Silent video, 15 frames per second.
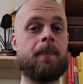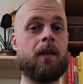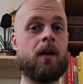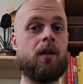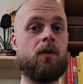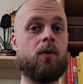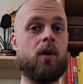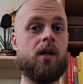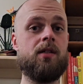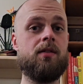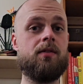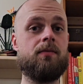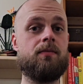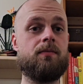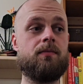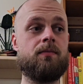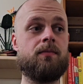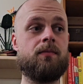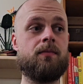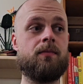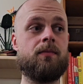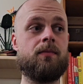Otherwise,
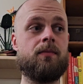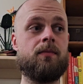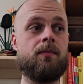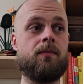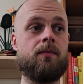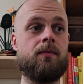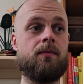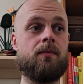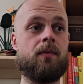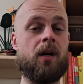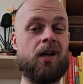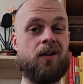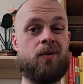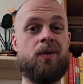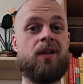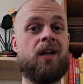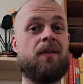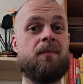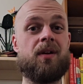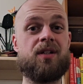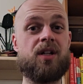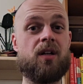I don't really have
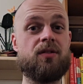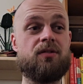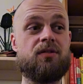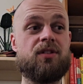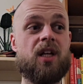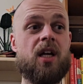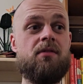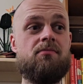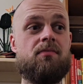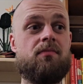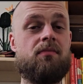much else to say.